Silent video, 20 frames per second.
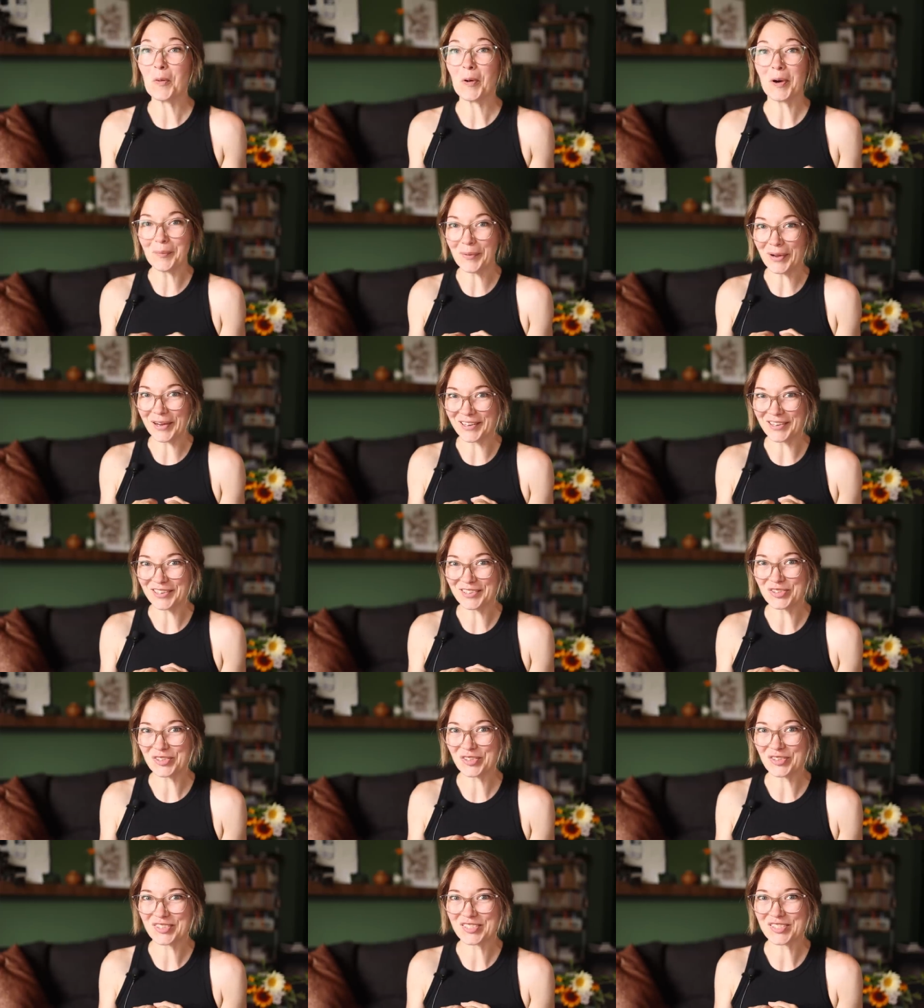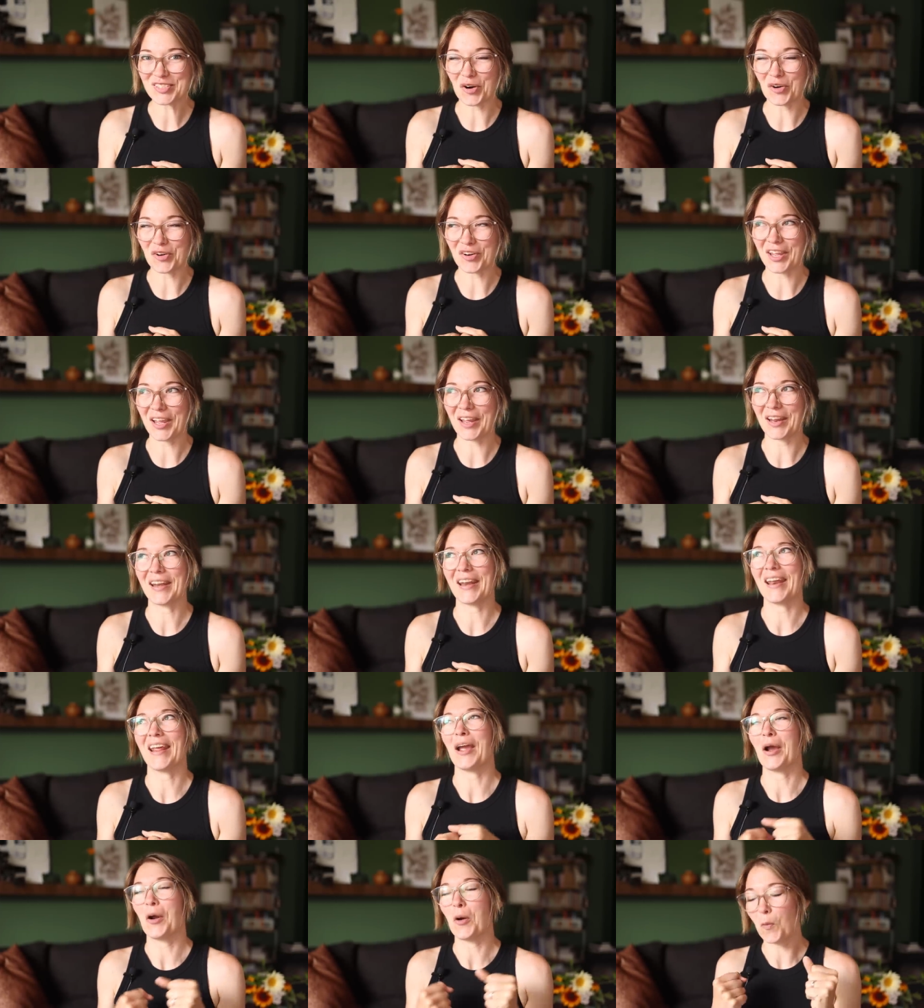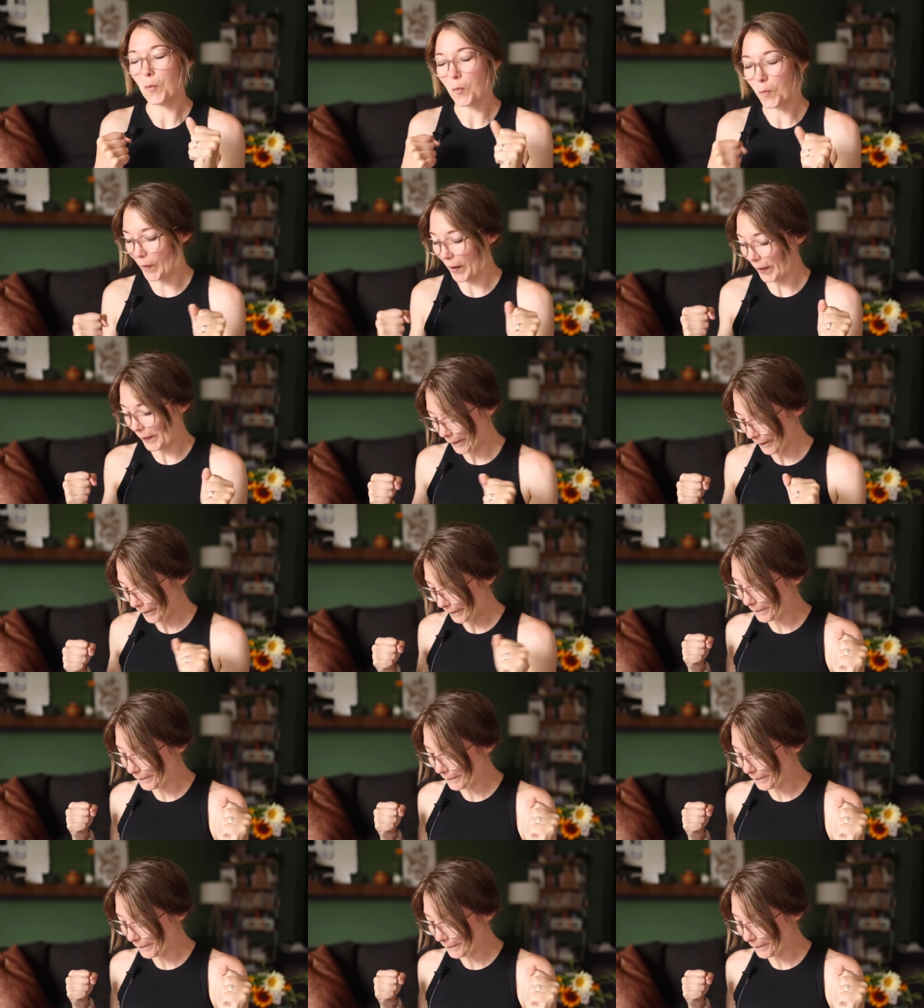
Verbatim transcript: what am I gonna do to this cardigan? Well,